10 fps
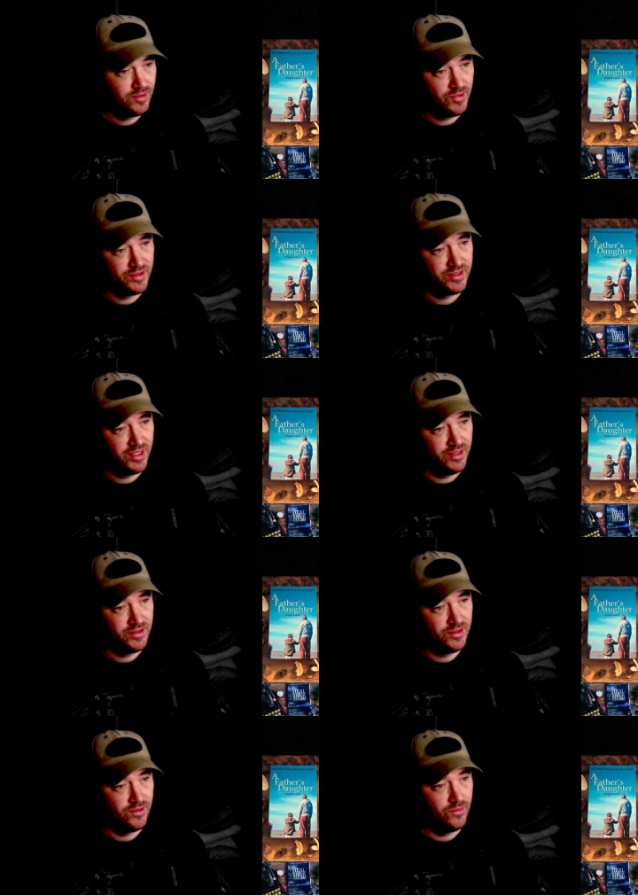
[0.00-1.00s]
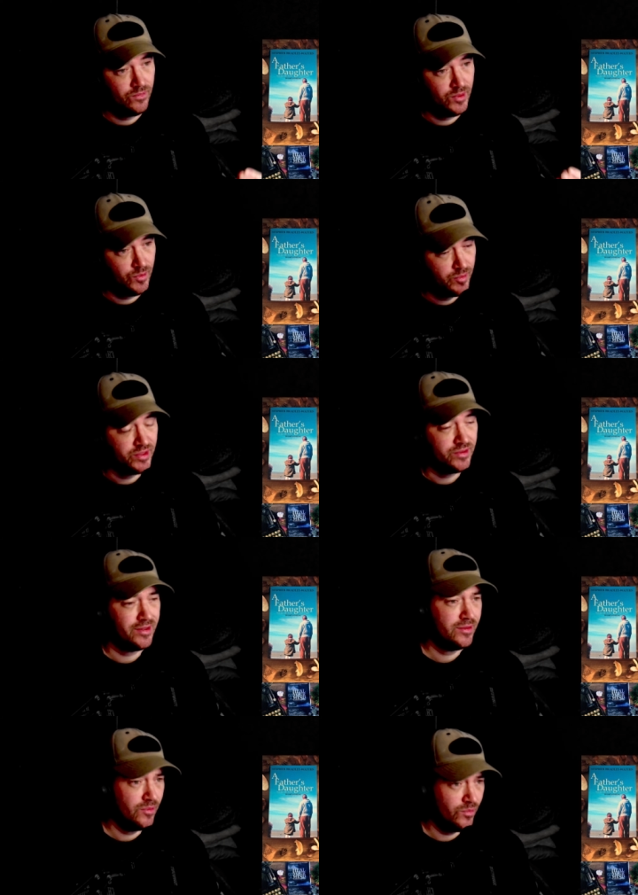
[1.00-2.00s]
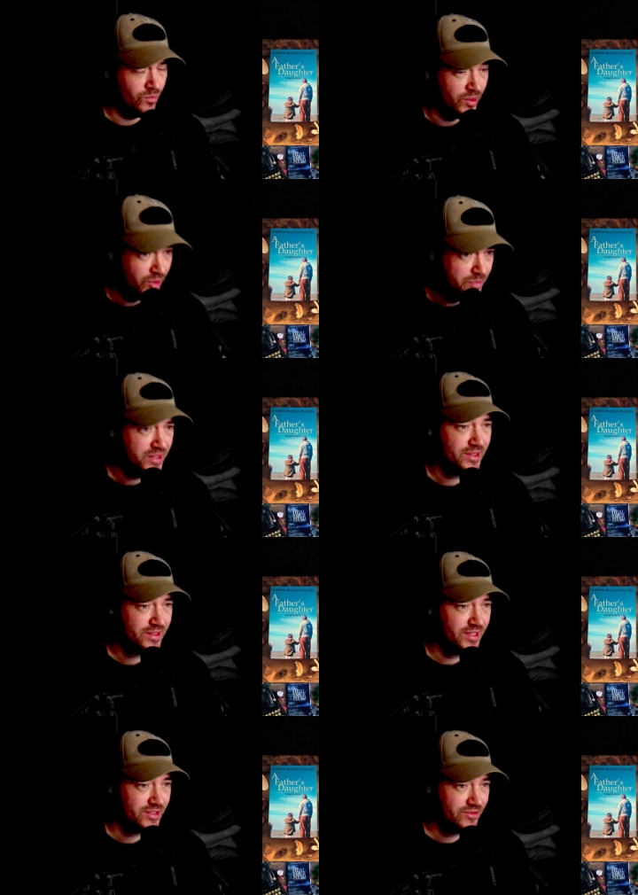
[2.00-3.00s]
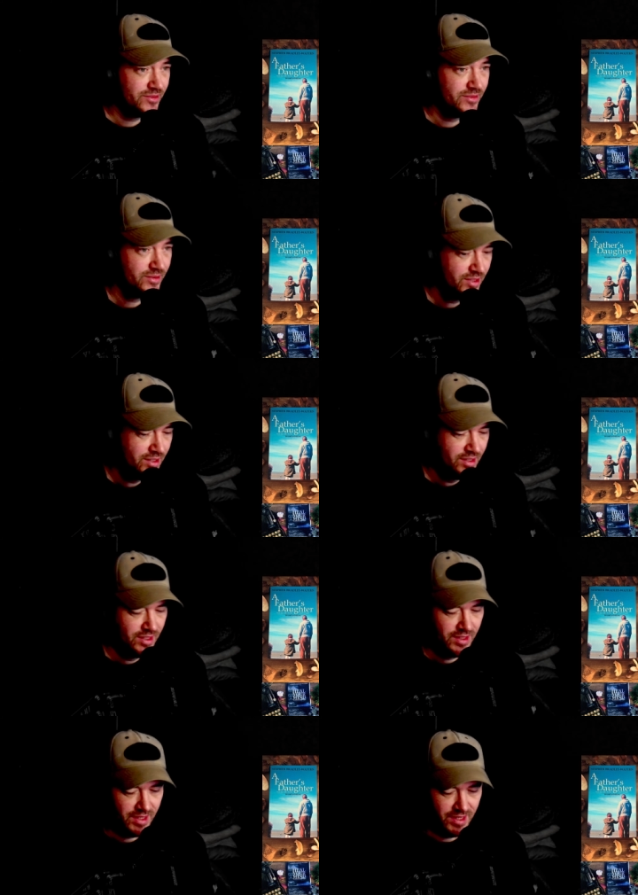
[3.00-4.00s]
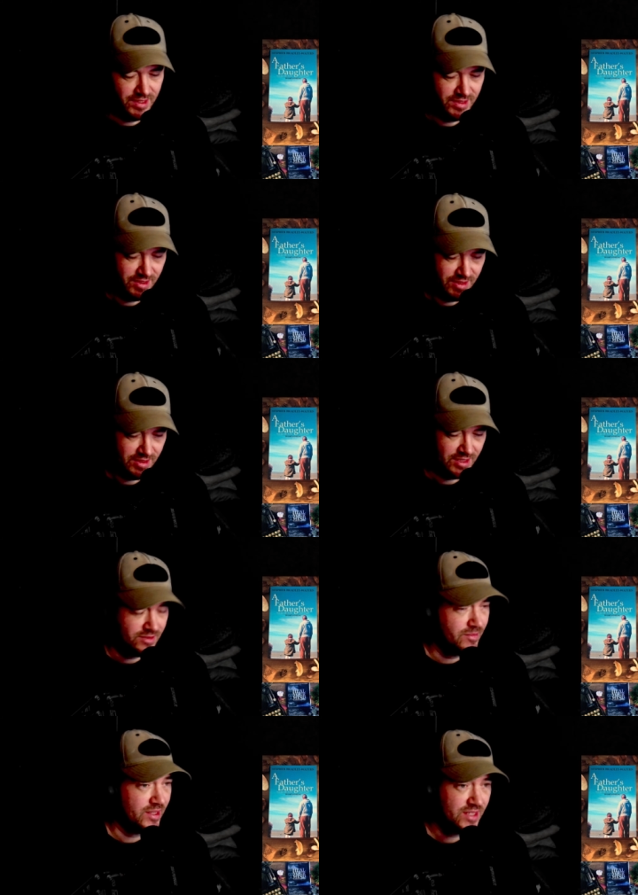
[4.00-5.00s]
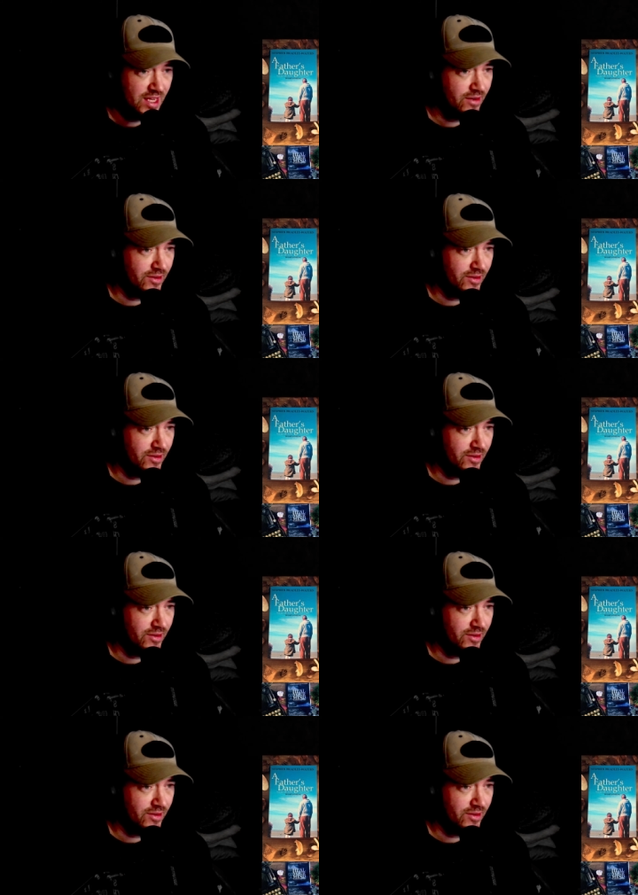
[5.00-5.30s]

The mindset is we will be we will be successful, and it doesn't matter